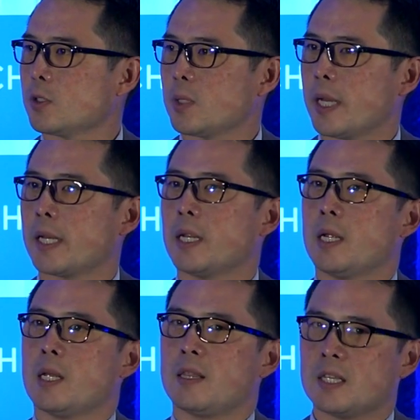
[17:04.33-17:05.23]
so that
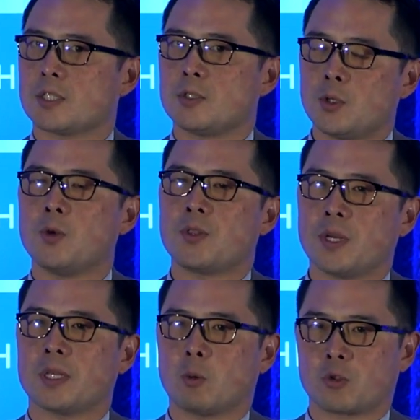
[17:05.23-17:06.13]
this new
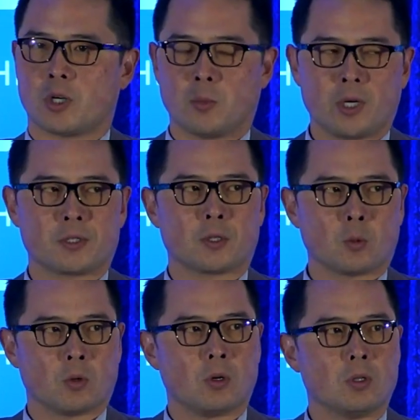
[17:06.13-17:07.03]
thing that we're trying to bring into the
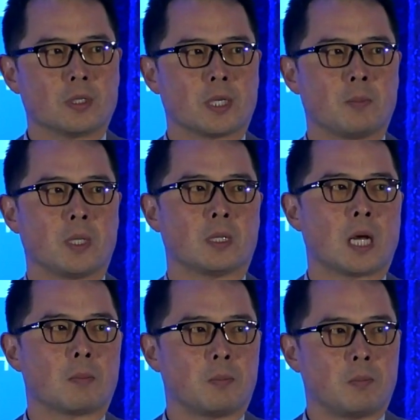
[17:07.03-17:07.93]
world can be a
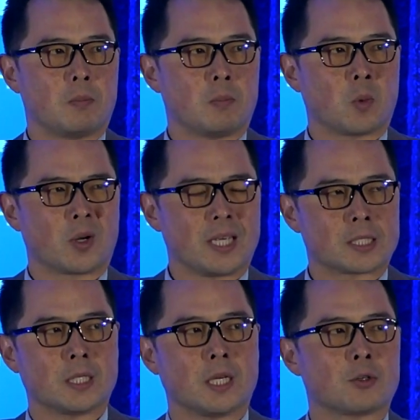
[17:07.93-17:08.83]
lot more
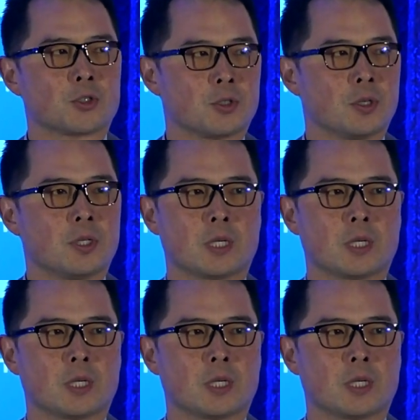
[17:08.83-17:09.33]
easily understood